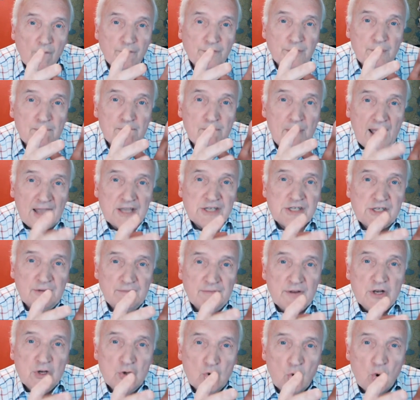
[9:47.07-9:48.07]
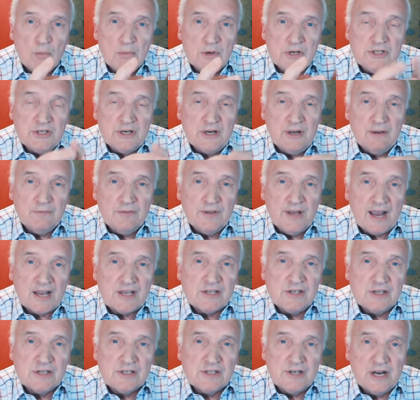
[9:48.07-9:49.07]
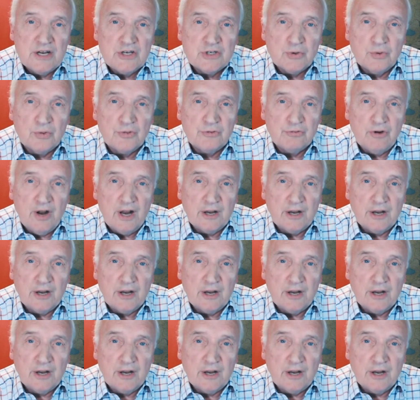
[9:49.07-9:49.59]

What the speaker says: of the massive enormity of the existential